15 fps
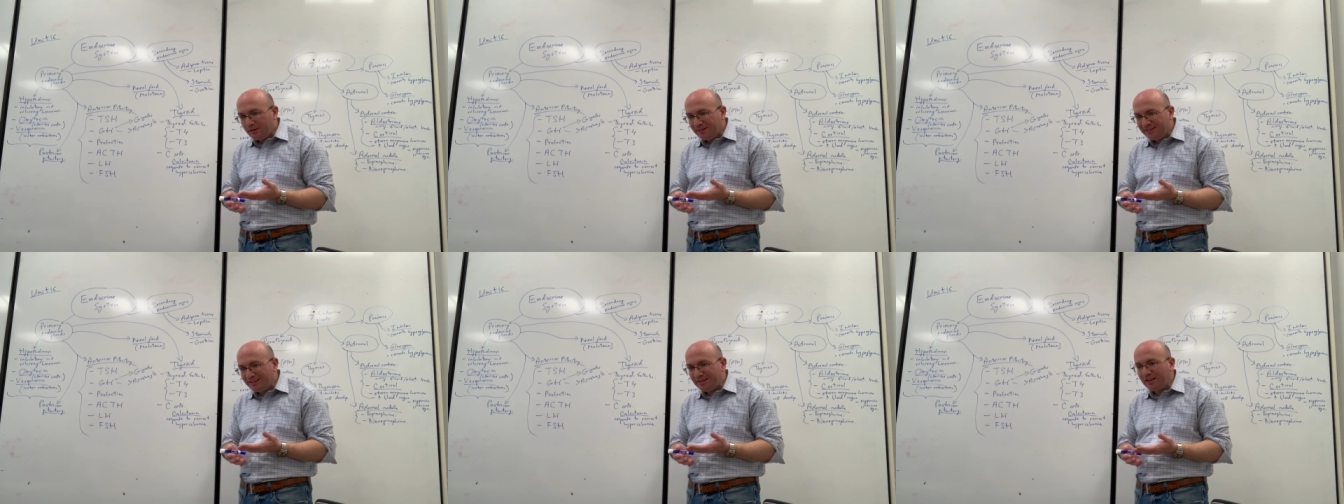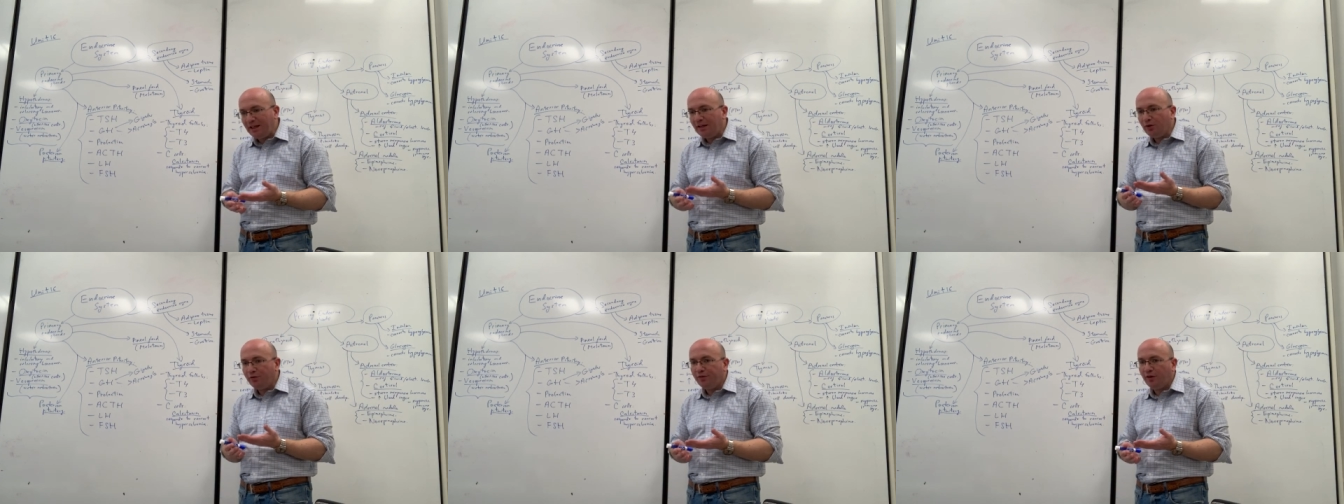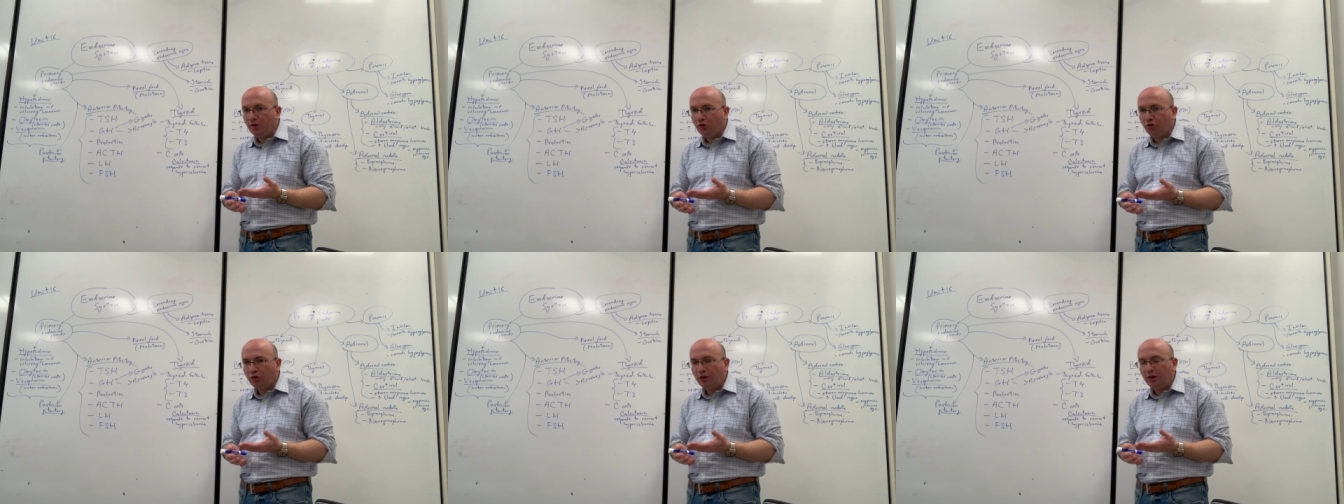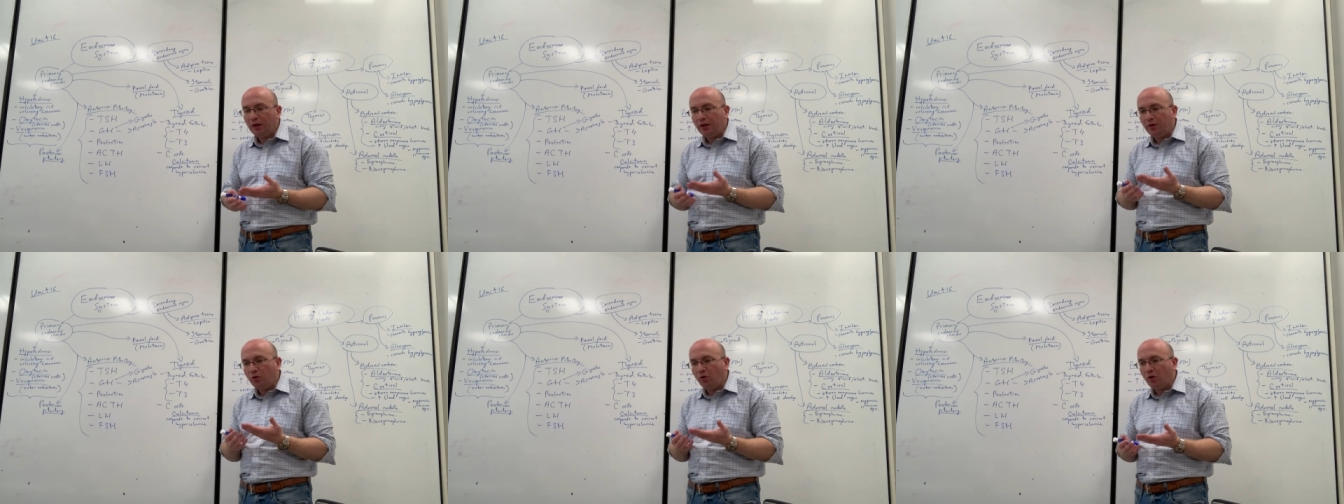state of functioning
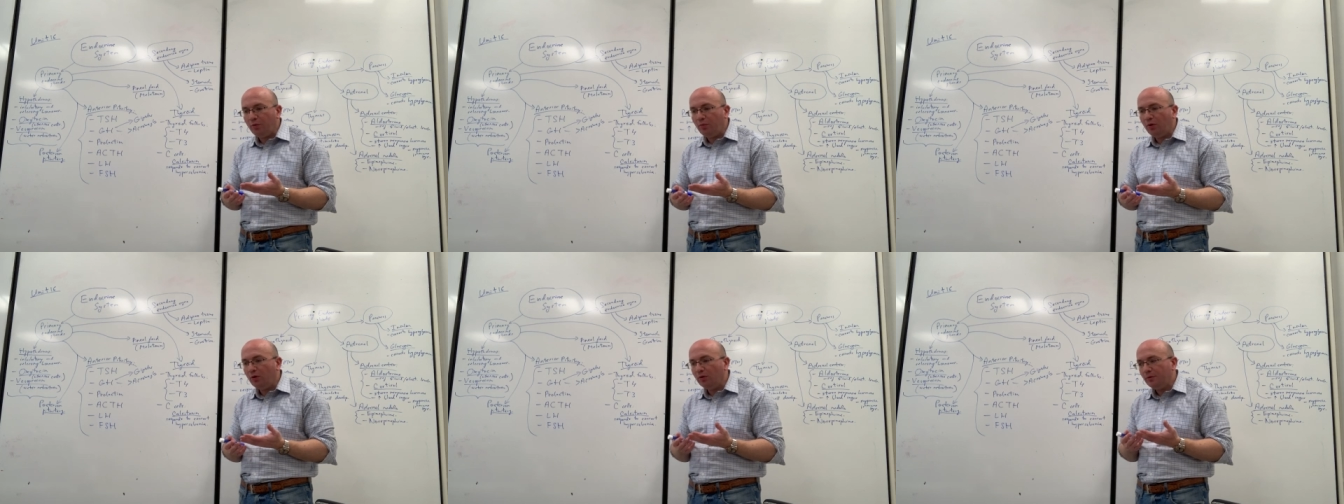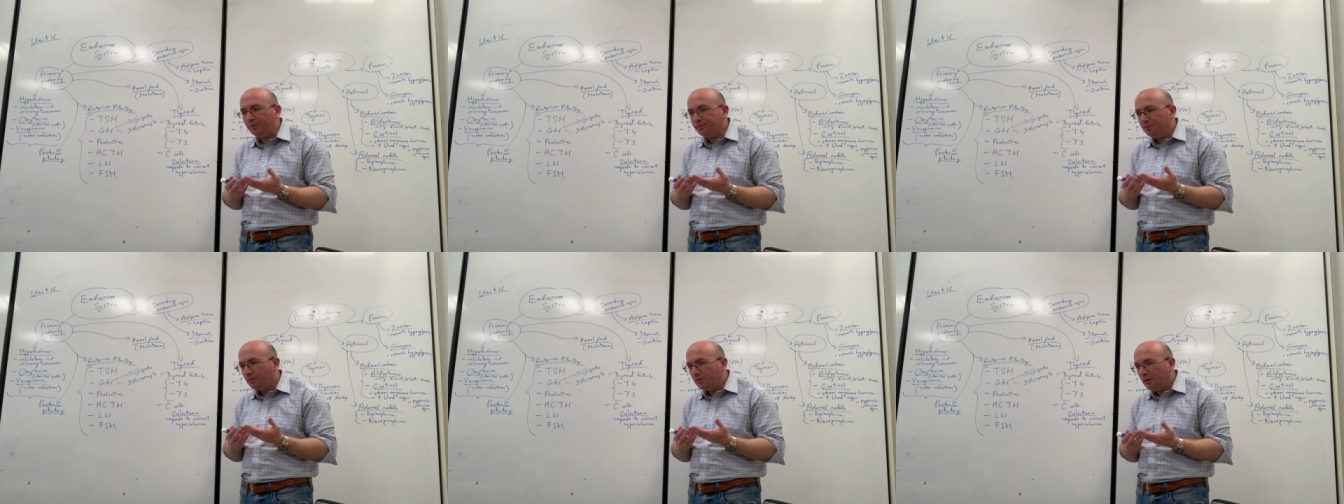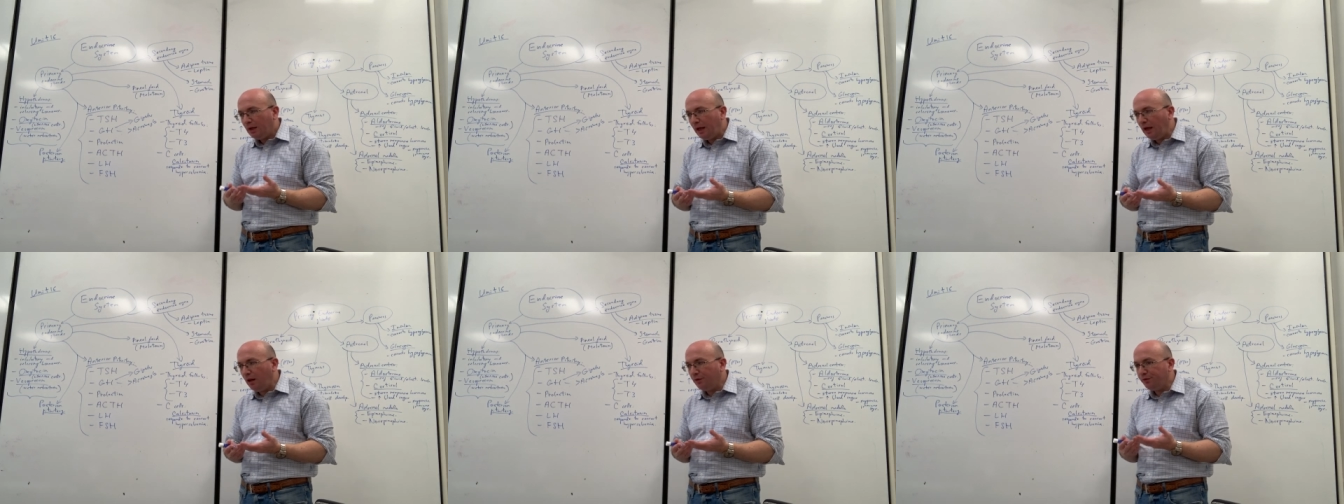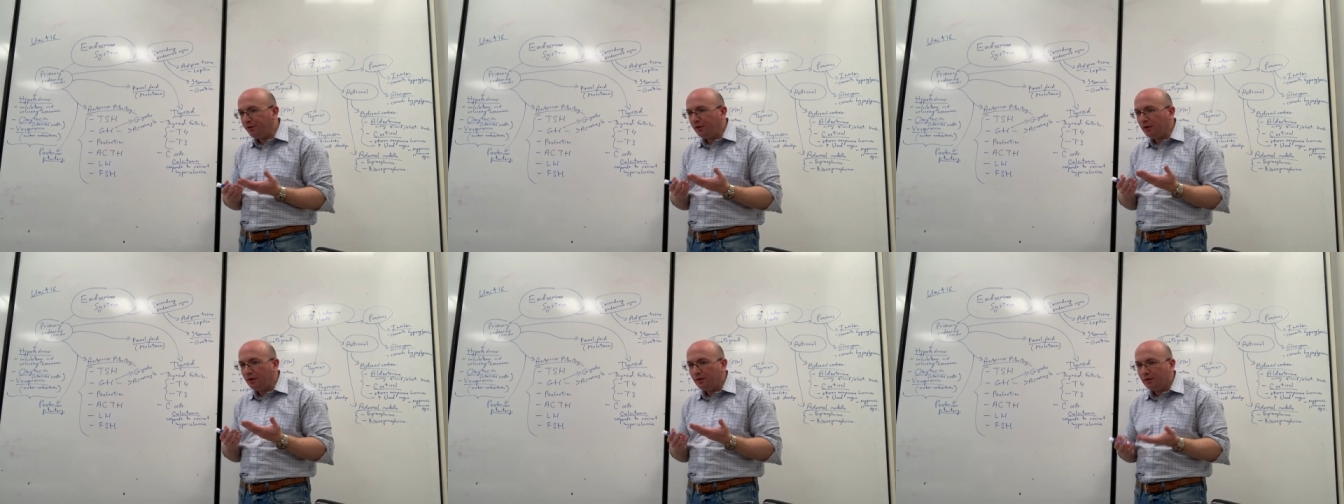and normal
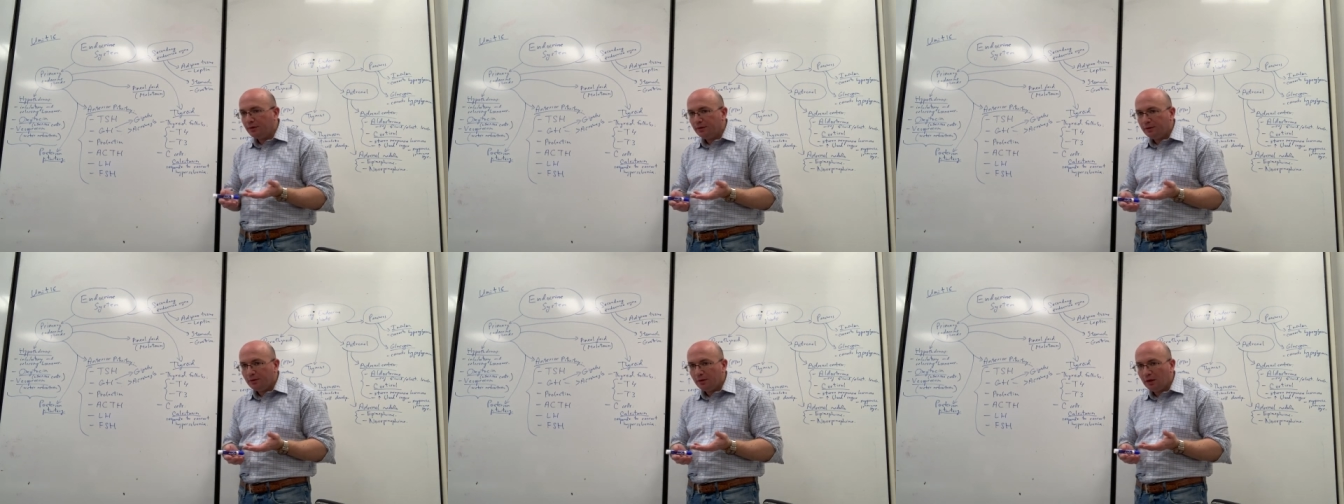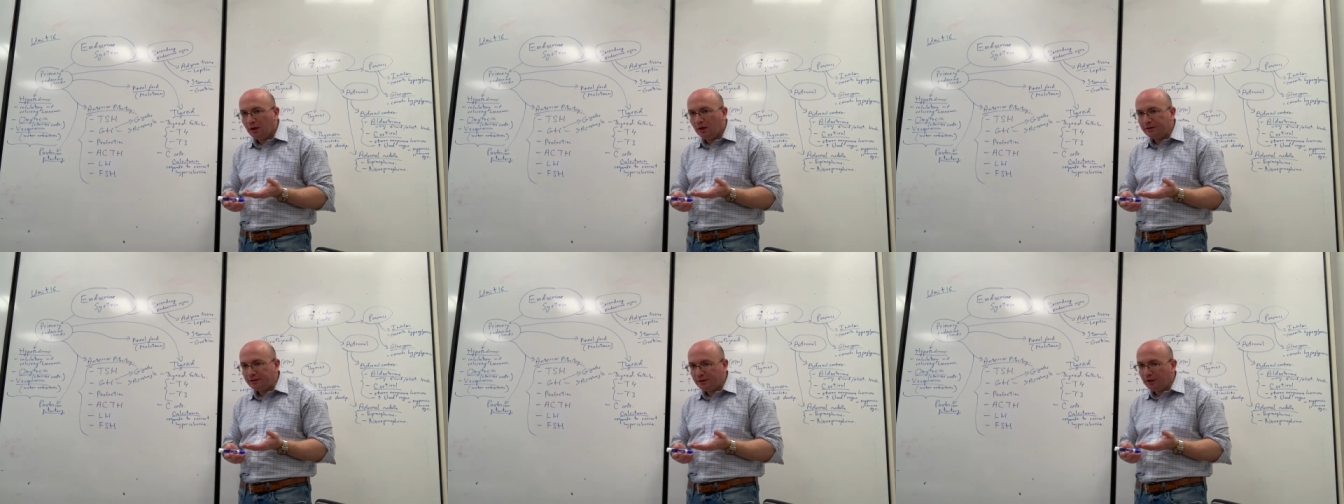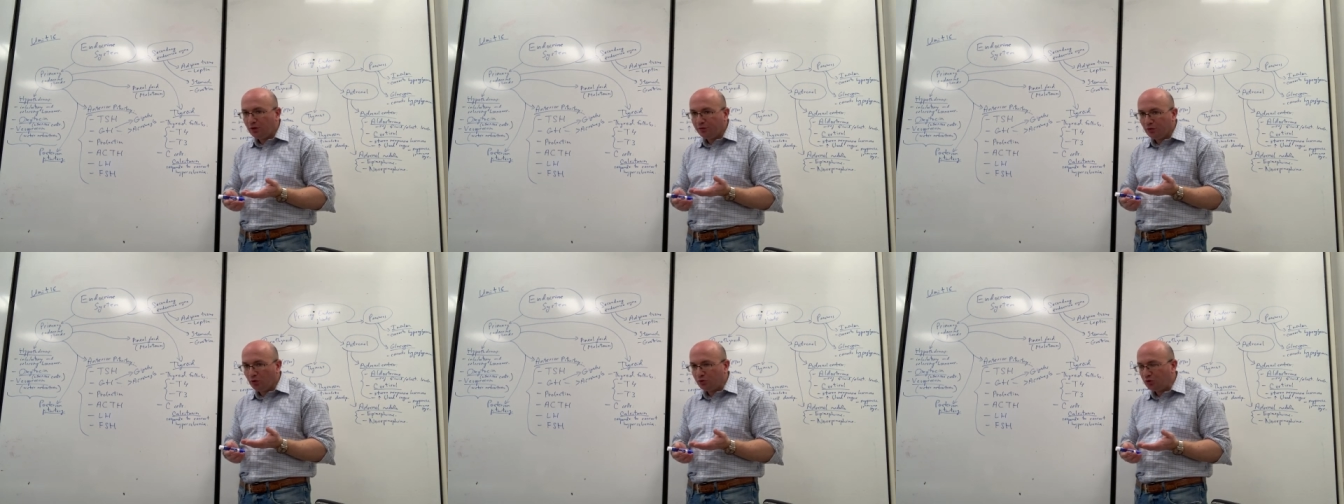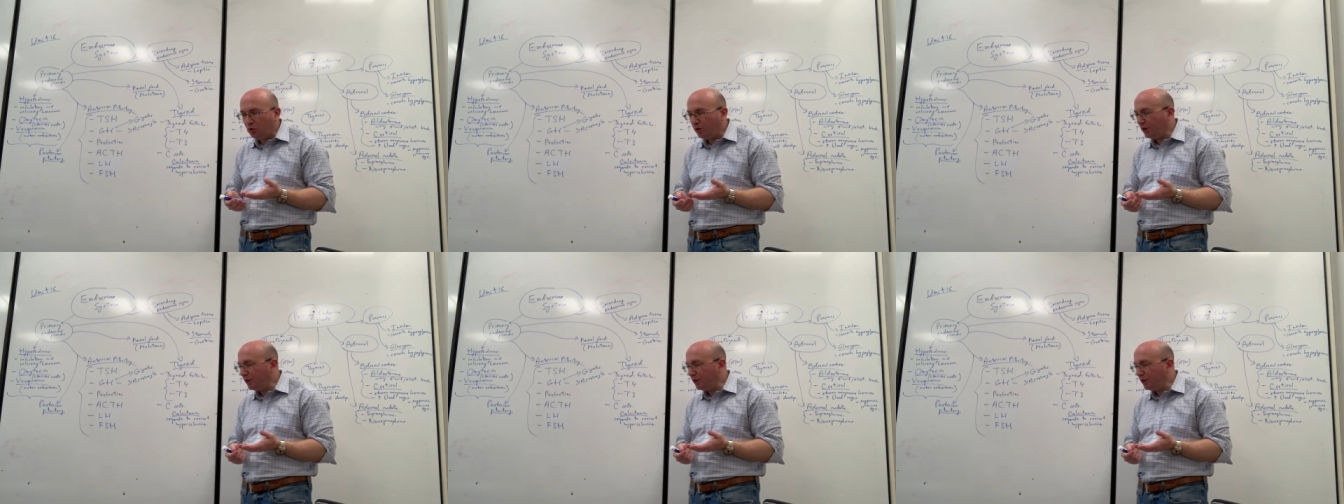healthy uh, state of those